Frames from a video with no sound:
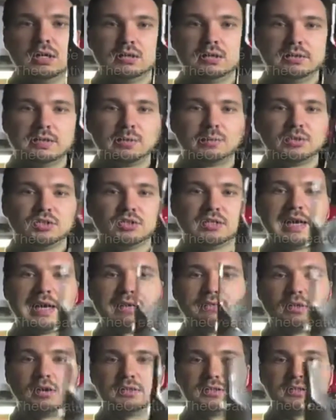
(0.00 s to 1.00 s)
Now once you have
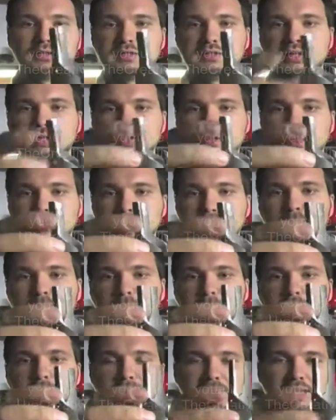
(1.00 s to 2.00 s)
all this done here,
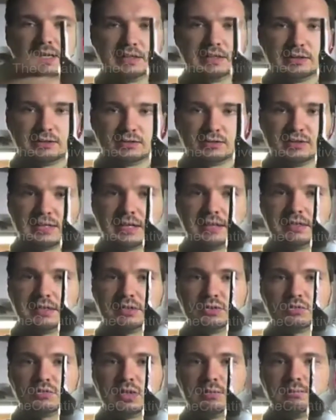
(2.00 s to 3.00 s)
take your sanding
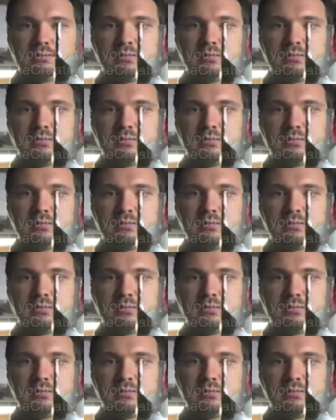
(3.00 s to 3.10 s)
drum,